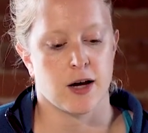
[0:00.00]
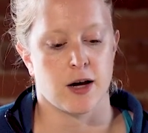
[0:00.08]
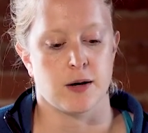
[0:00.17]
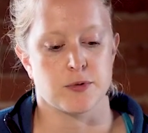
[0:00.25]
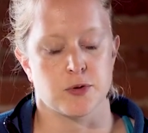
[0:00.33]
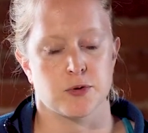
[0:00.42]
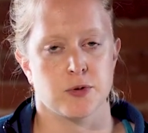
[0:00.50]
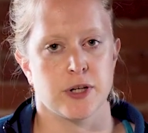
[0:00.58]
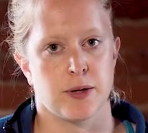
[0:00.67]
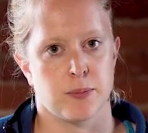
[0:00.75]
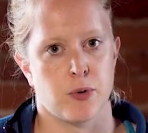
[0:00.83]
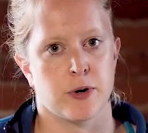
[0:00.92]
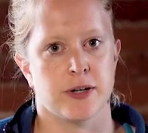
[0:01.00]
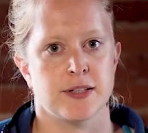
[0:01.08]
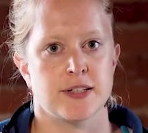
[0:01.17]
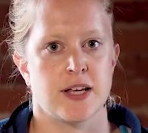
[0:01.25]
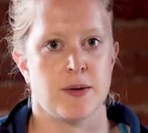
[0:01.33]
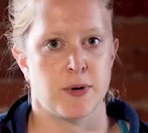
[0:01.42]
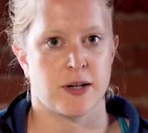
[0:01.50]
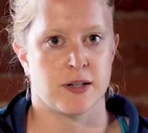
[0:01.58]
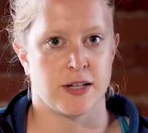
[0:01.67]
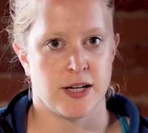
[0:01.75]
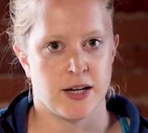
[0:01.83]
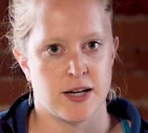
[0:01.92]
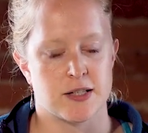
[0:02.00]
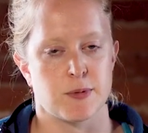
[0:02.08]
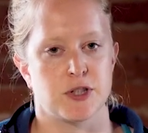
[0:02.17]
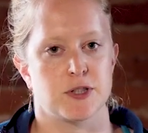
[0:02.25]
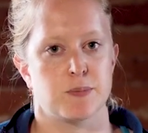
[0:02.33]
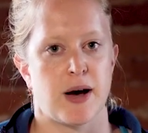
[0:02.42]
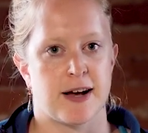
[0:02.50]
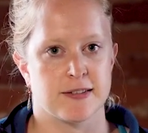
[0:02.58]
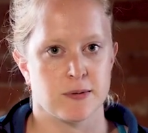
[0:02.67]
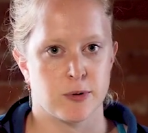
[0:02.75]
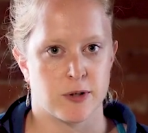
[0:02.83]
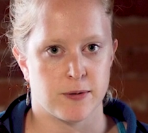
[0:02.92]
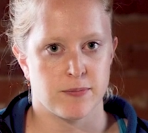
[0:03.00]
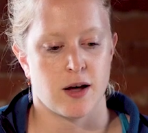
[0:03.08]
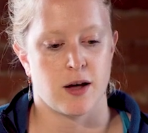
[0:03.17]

So it's really important to keep it clean as much as possible.